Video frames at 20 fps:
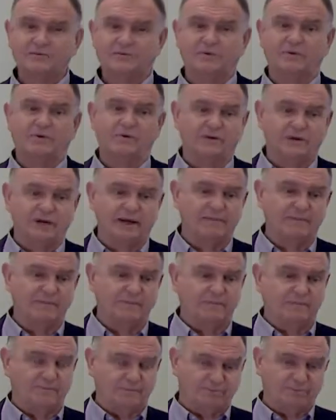we would
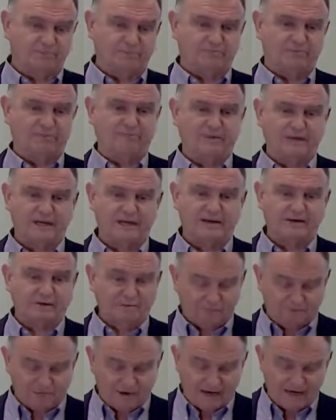be
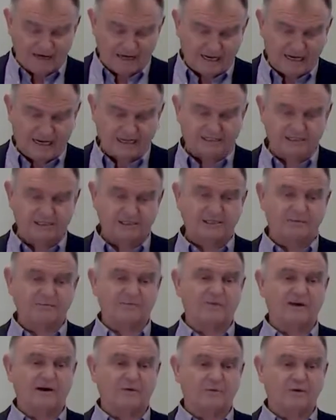finalizing some of
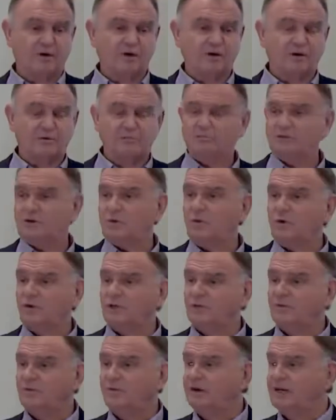that work. So what
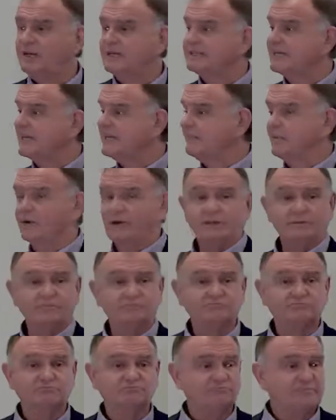did we release? Anybody
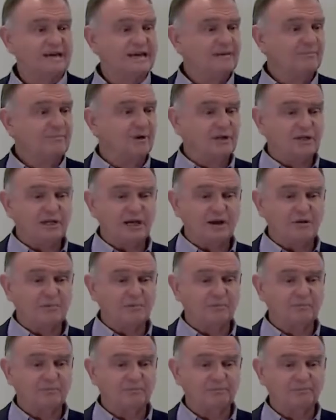know?
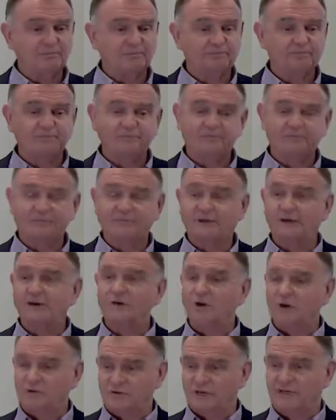
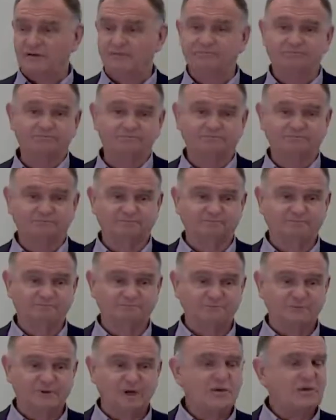Nothing.
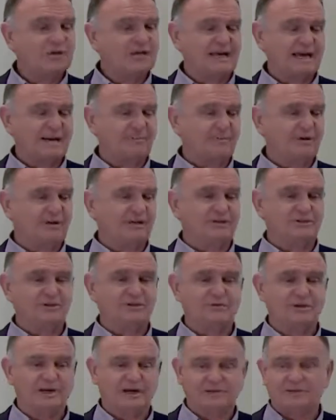Nothing happened in
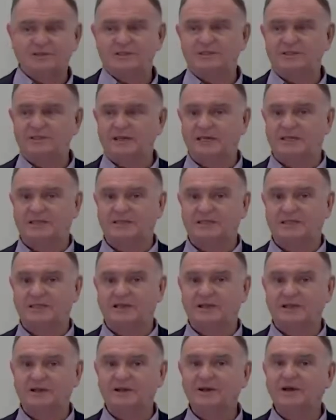2006.
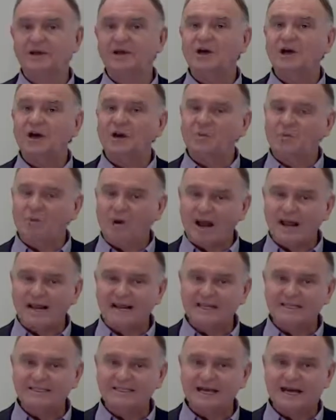And why
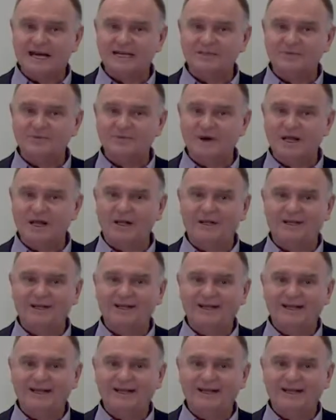is that? Well,